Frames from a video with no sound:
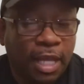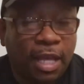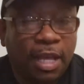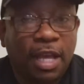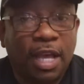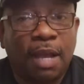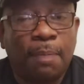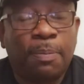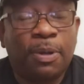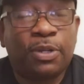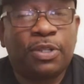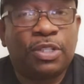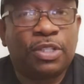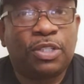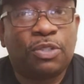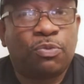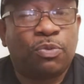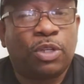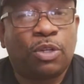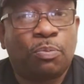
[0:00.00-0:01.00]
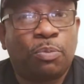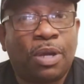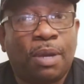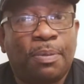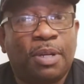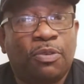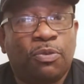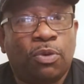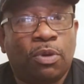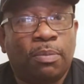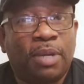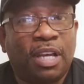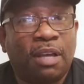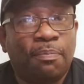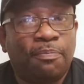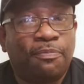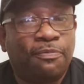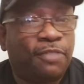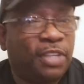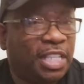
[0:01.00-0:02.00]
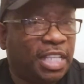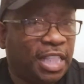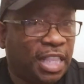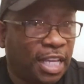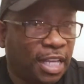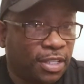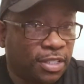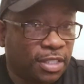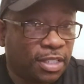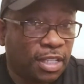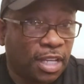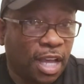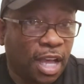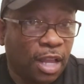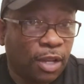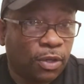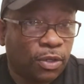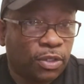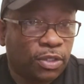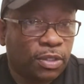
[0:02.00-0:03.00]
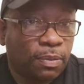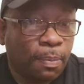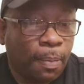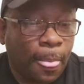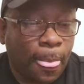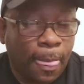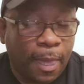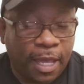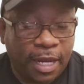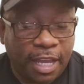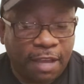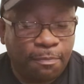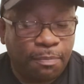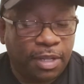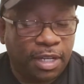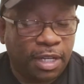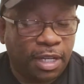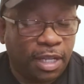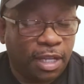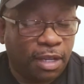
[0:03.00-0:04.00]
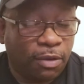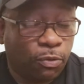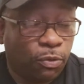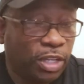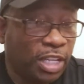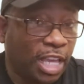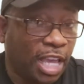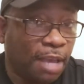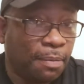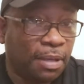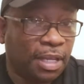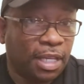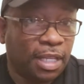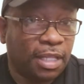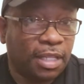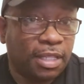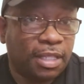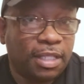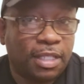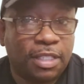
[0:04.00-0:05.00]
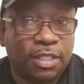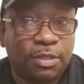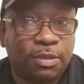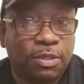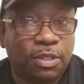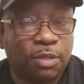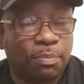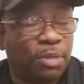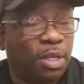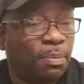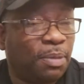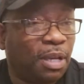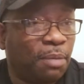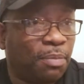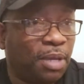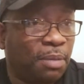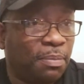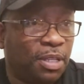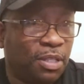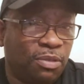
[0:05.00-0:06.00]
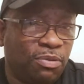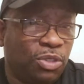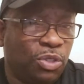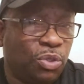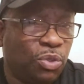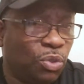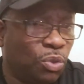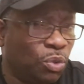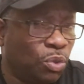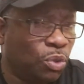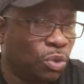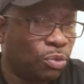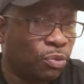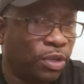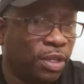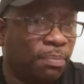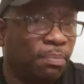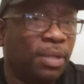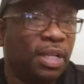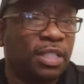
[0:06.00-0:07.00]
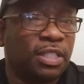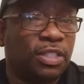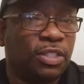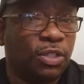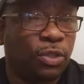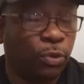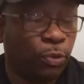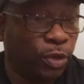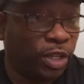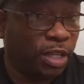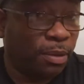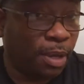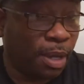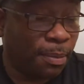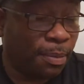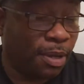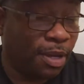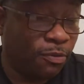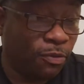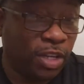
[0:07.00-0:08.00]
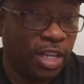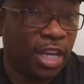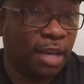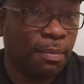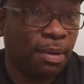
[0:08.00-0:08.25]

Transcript: I purchased this rental property for about $50,000 and I've been rehabbing it. It took me about maybe 2-3 months to rehab